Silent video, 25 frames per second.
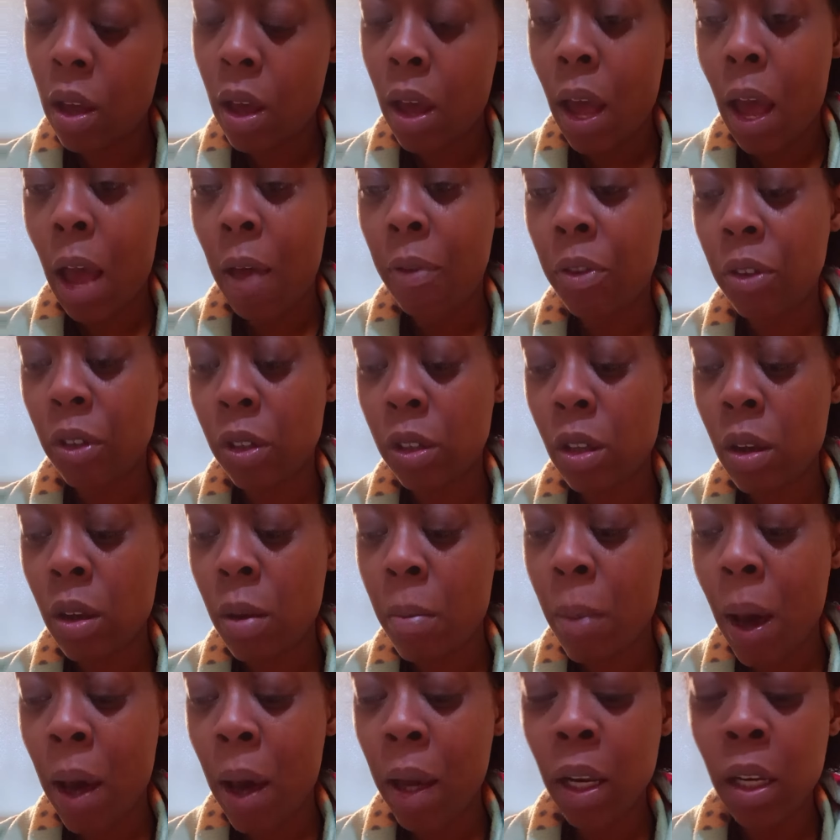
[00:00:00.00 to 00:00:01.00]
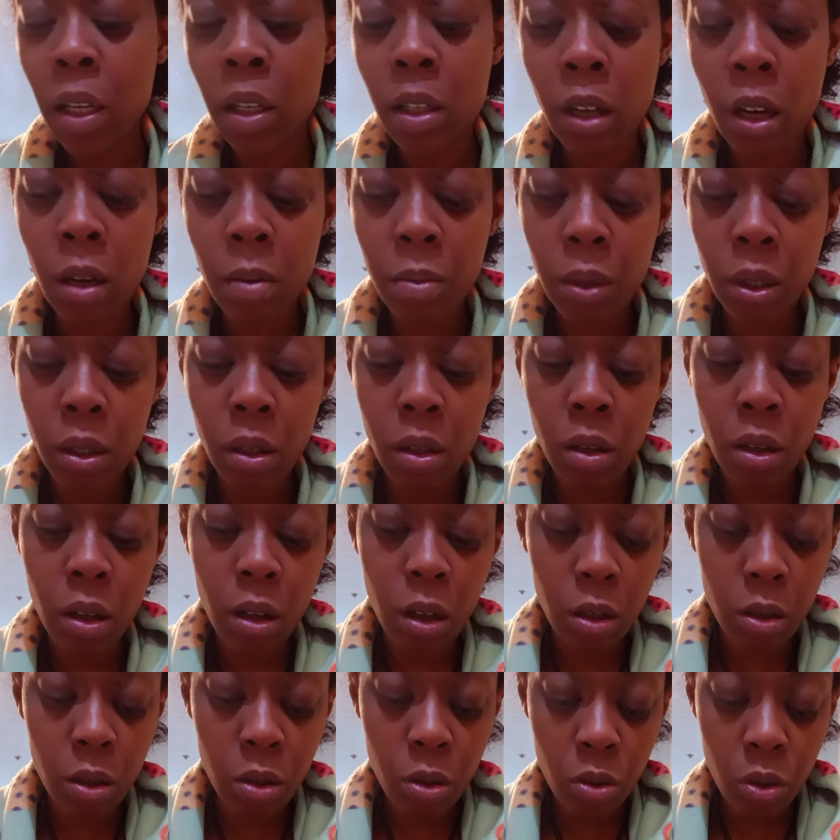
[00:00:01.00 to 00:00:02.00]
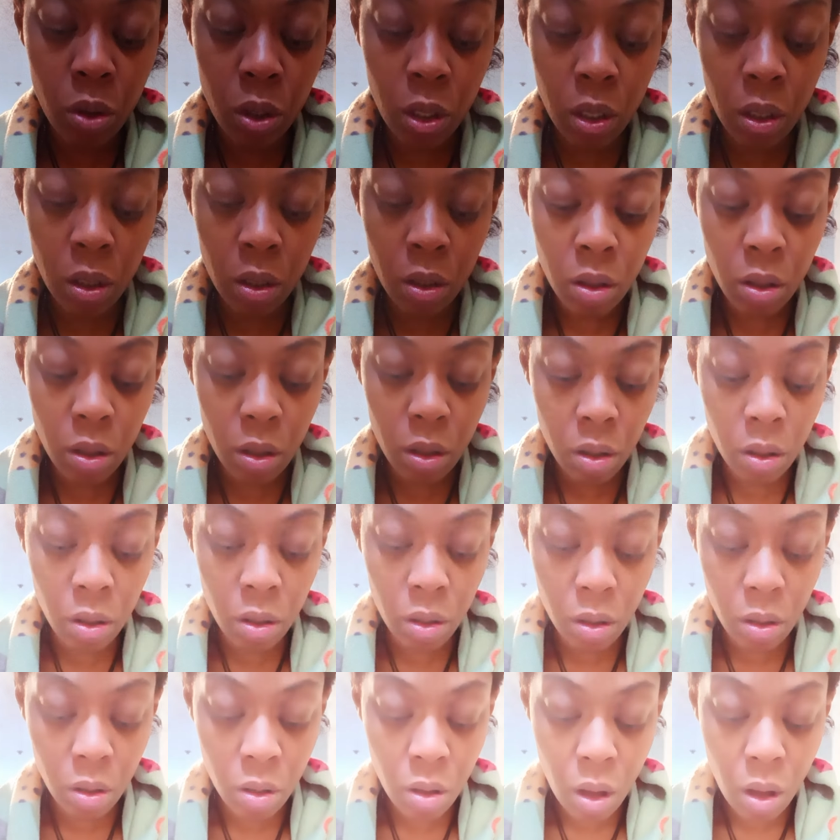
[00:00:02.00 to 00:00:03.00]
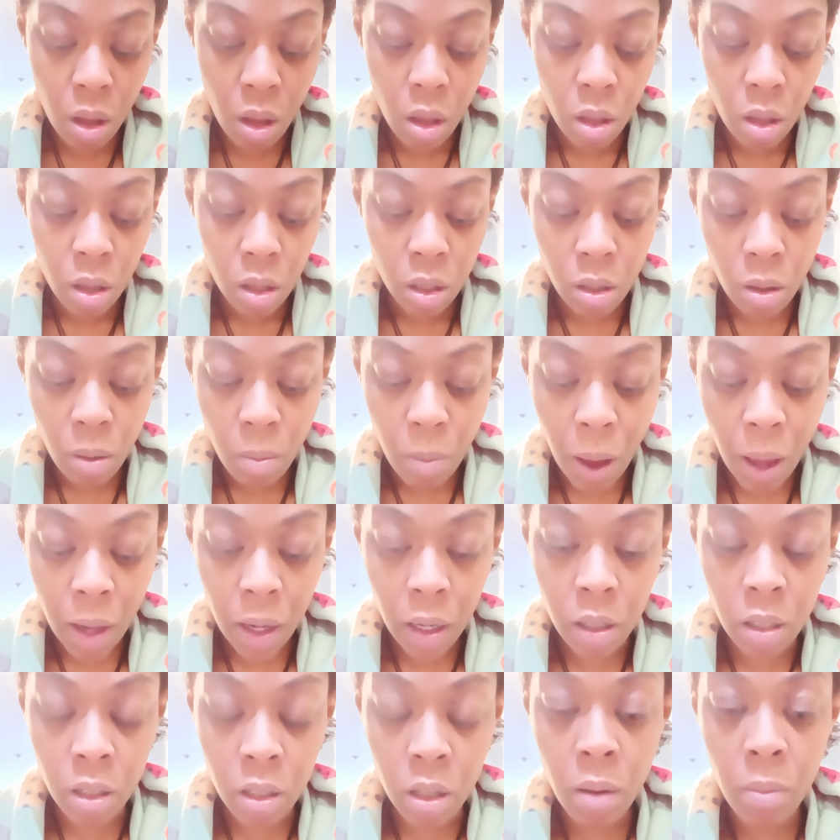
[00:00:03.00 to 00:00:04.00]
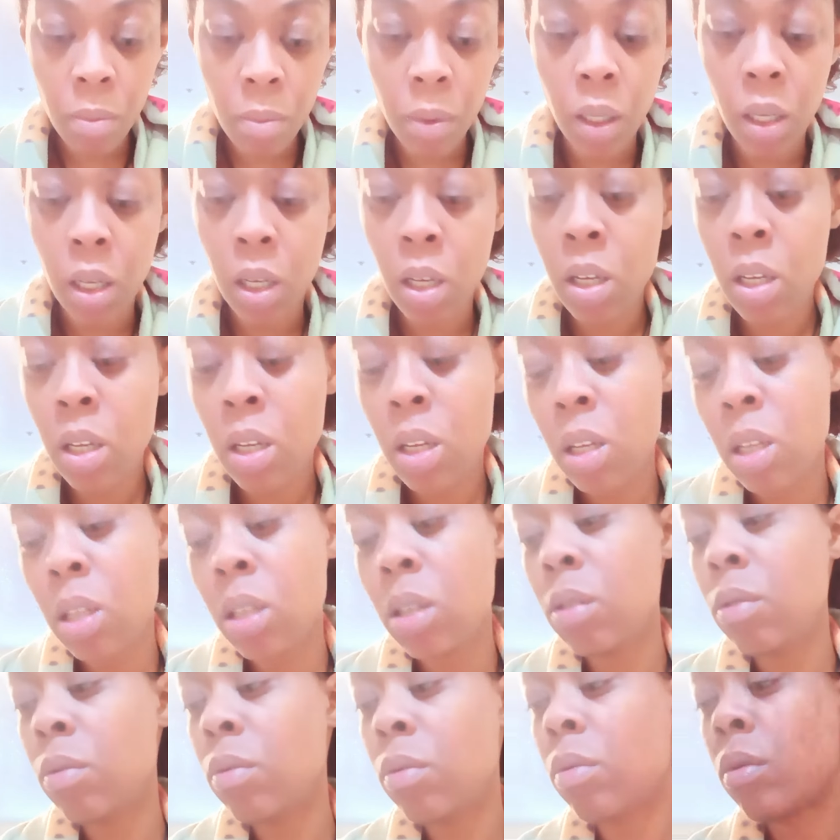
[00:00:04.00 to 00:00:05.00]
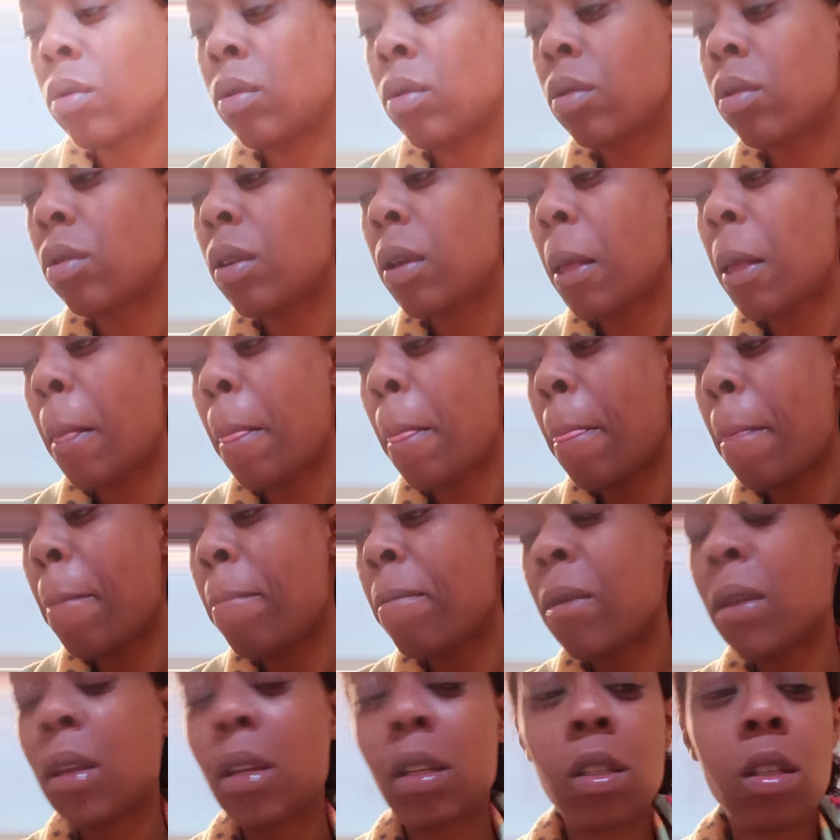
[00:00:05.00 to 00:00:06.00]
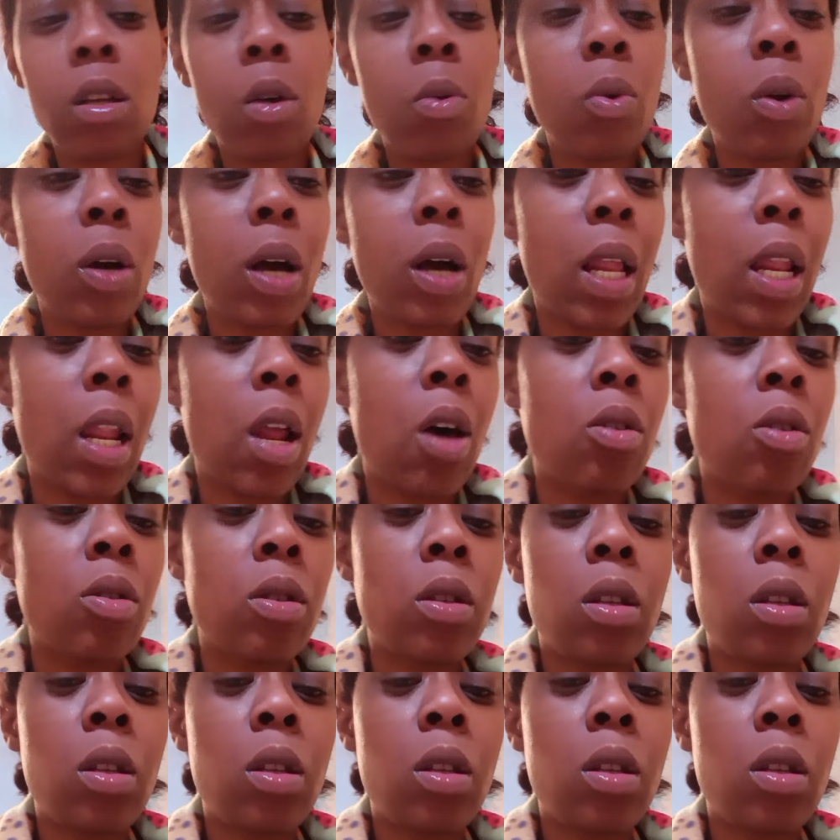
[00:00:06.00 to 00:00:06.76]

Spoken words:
After somebody jumped to conclusions, somebody jumped the gun, someone got lost